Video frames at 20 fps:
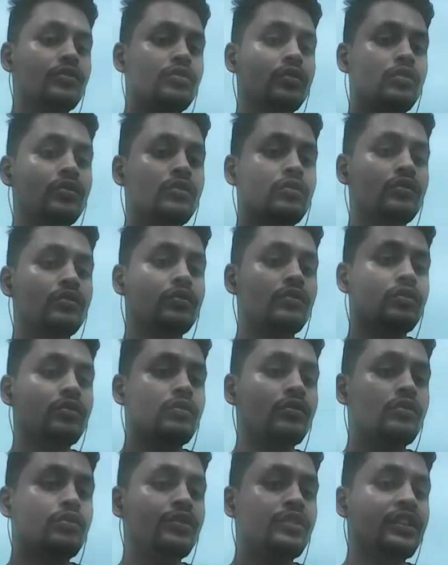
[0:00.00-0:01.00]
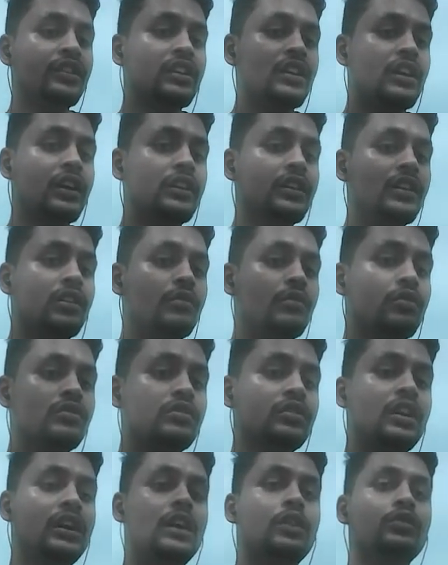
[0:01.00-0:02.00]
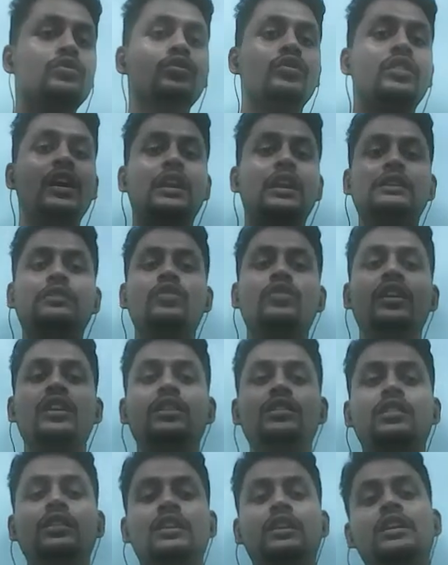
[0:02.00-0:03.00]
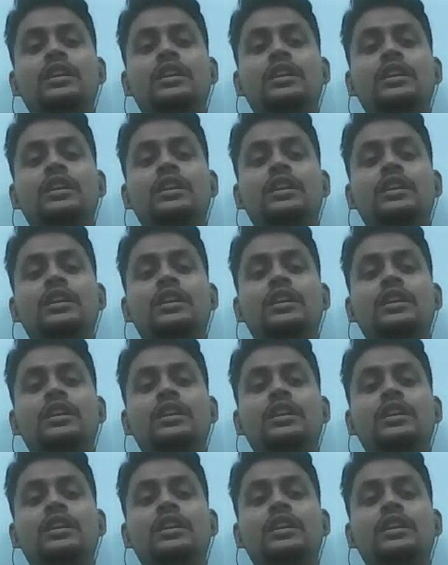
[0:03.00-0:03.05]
So we get an idea about how to calculate